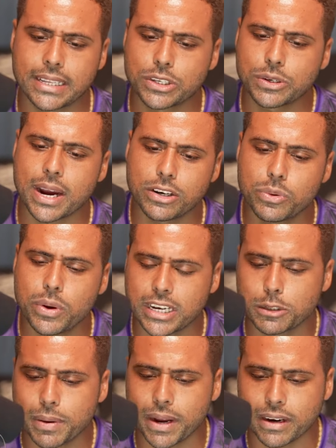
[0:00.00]
So I do
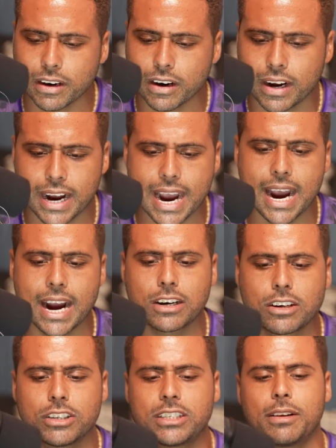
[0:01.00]
expect a
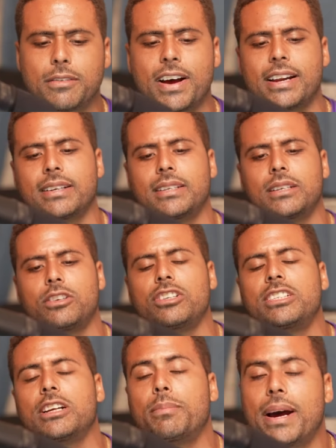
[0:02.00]
Crystal
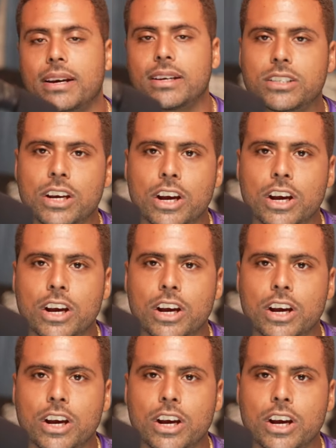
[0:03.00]
Palace